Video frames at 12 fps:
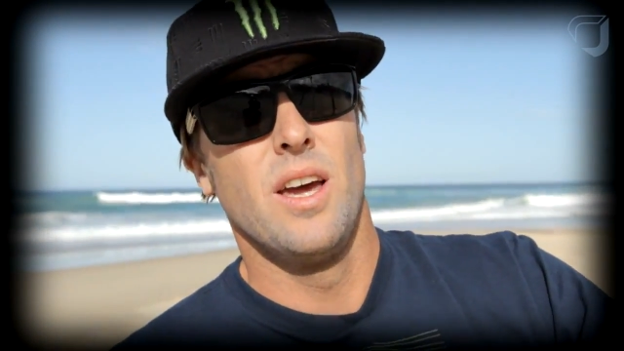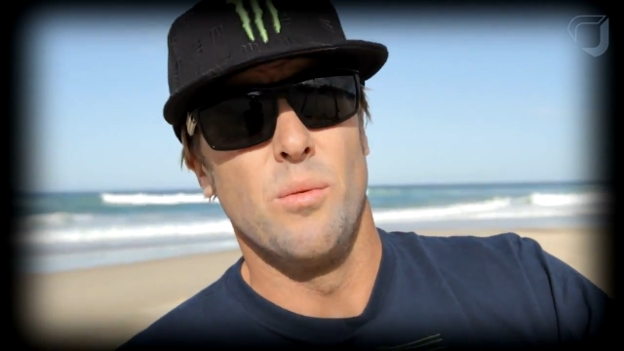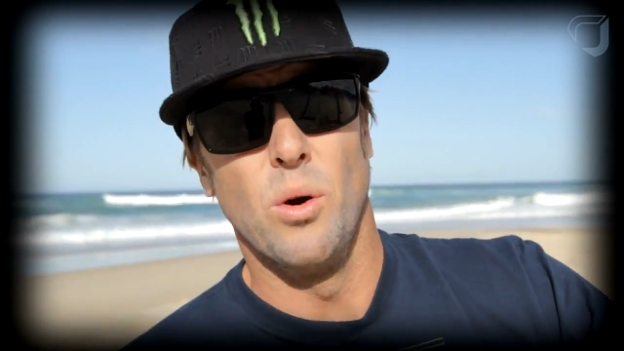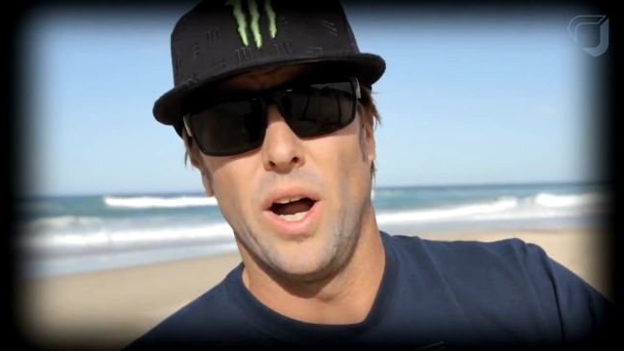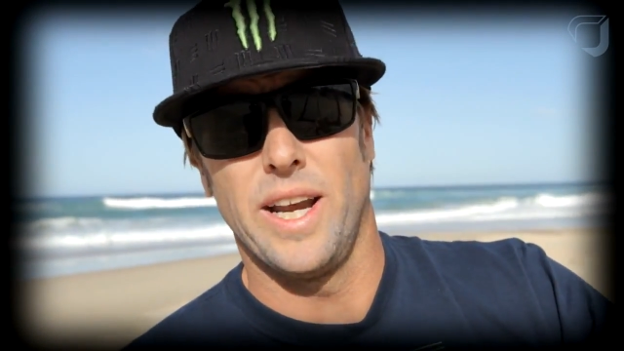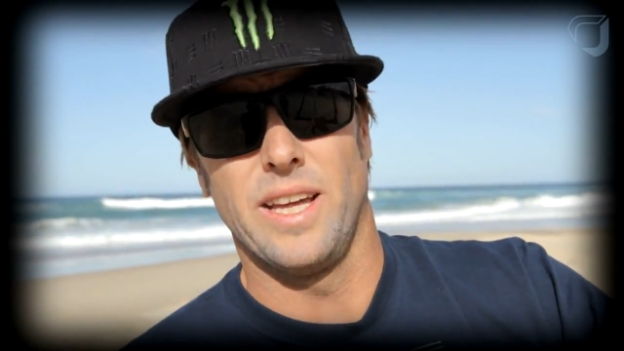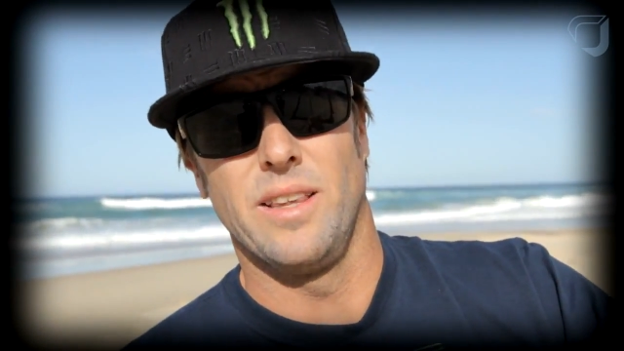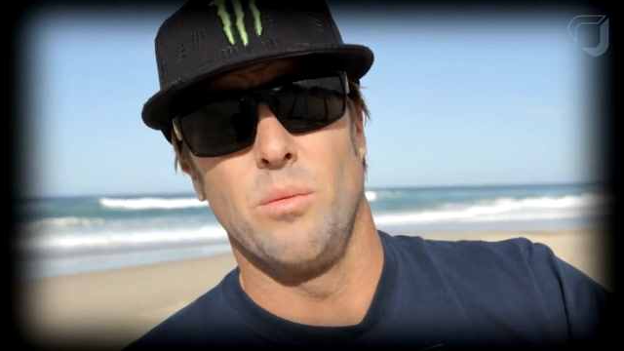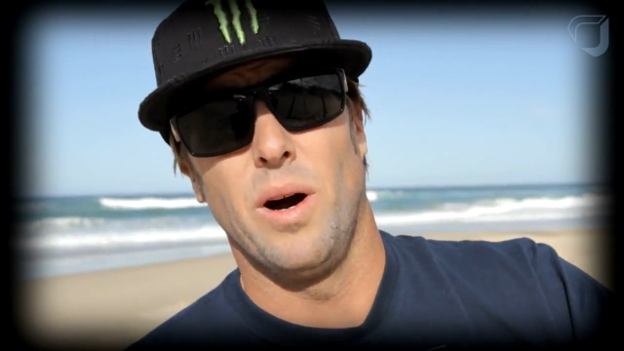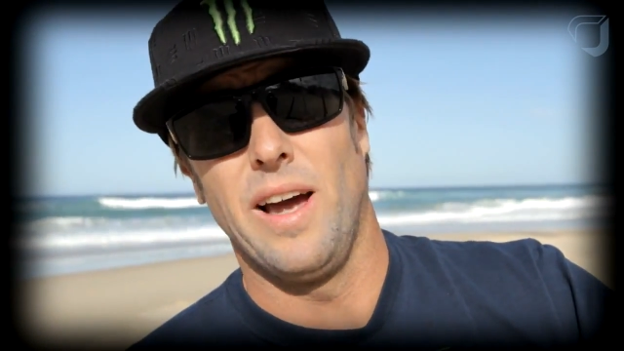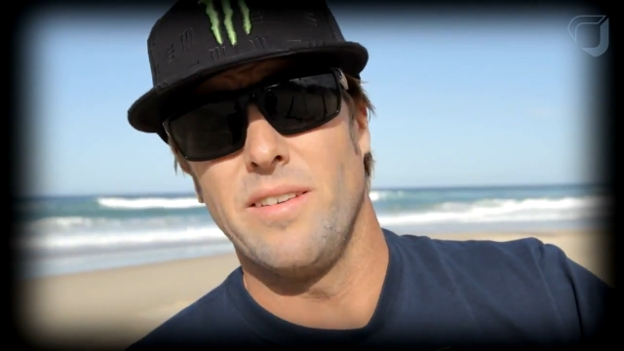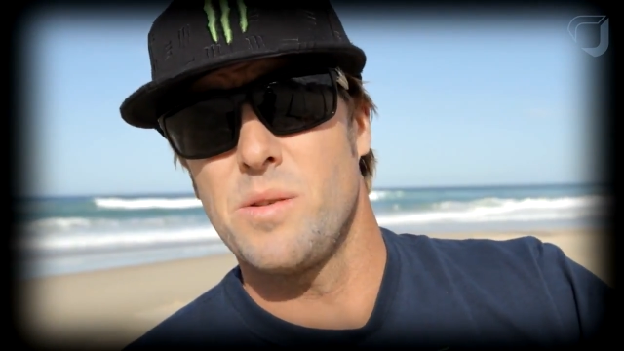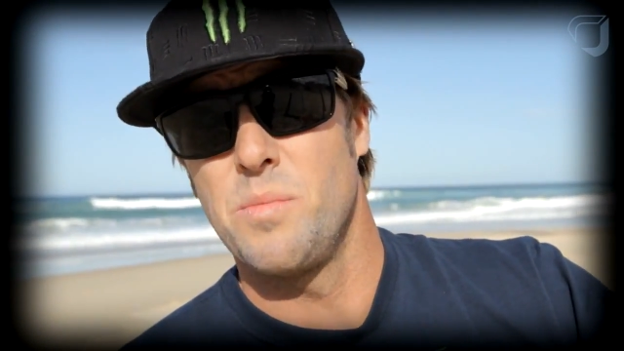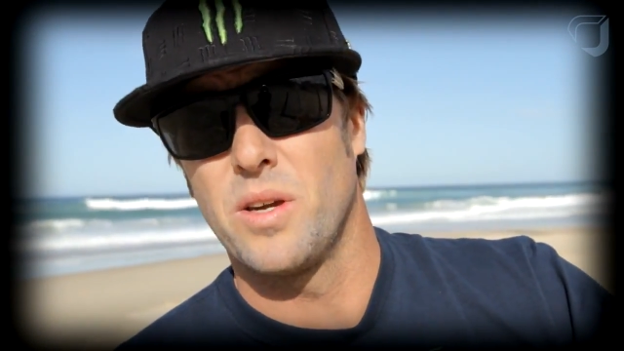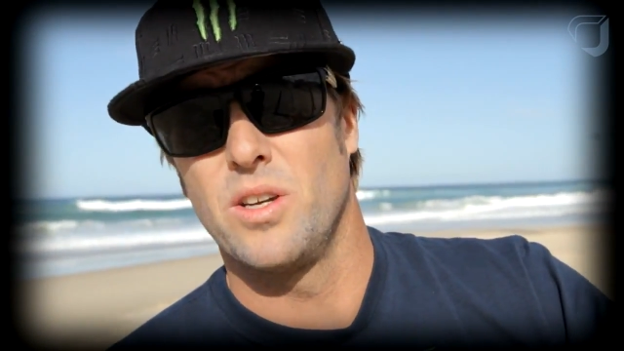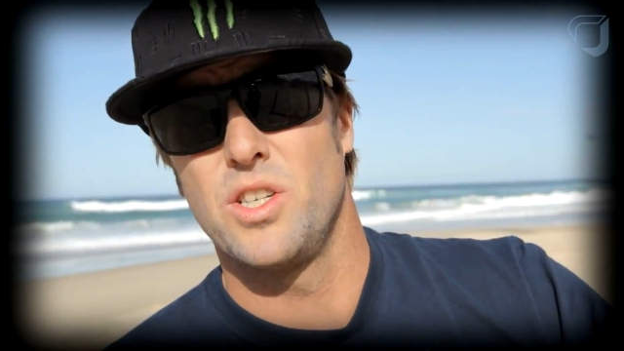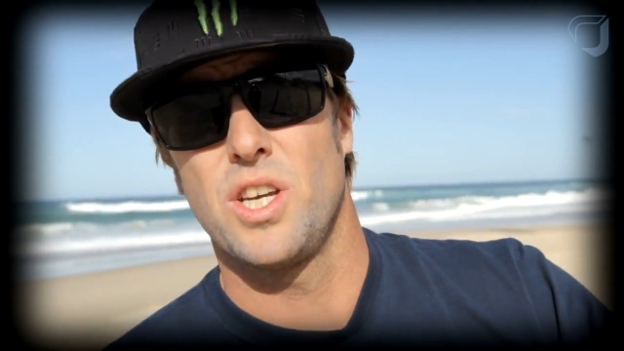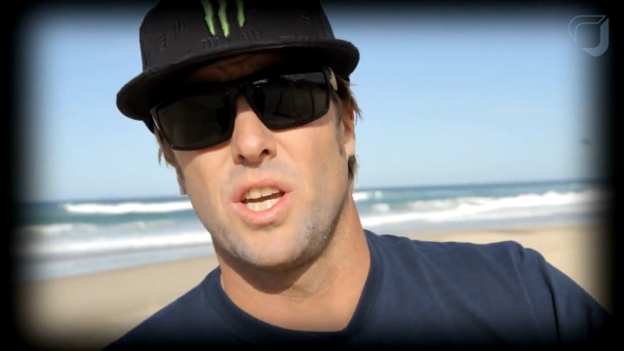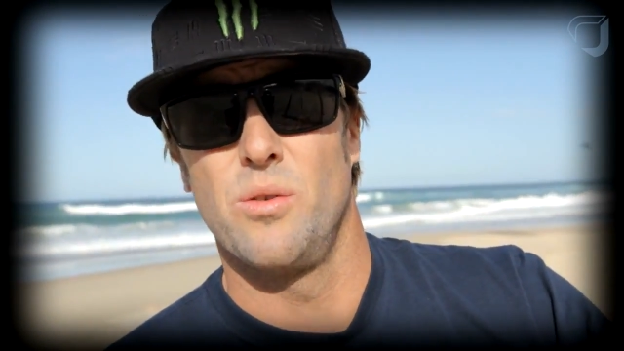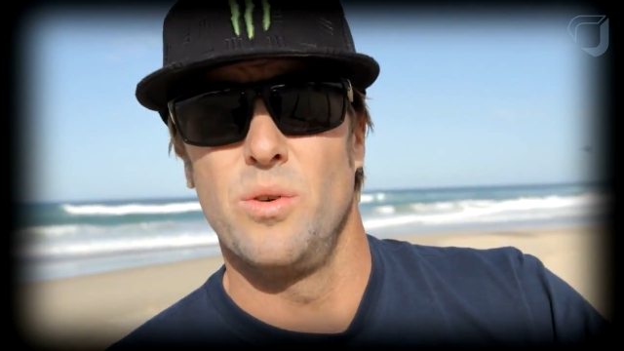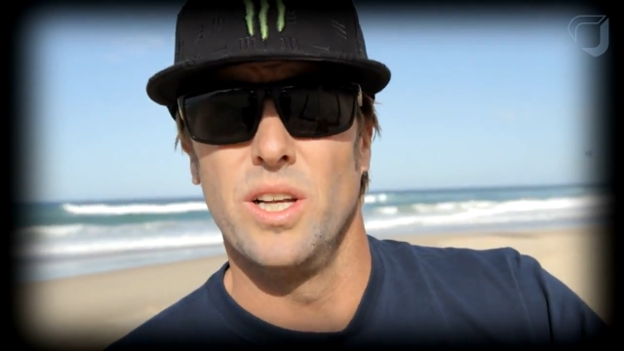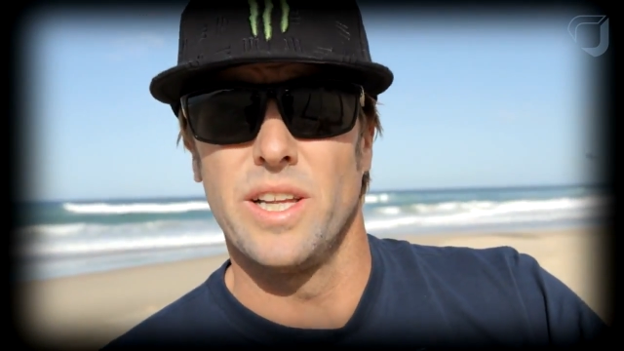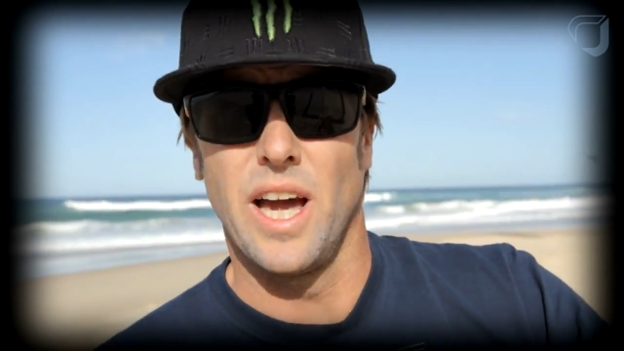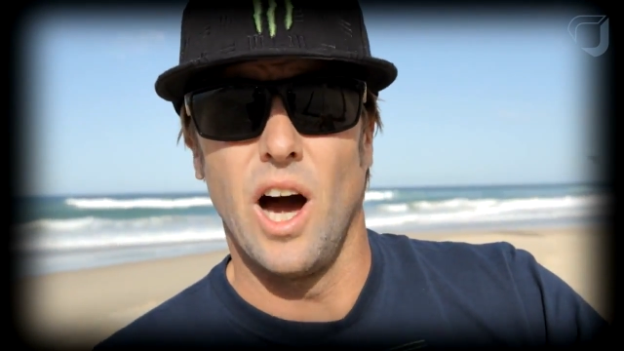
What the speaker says: riding in the waves, because you can really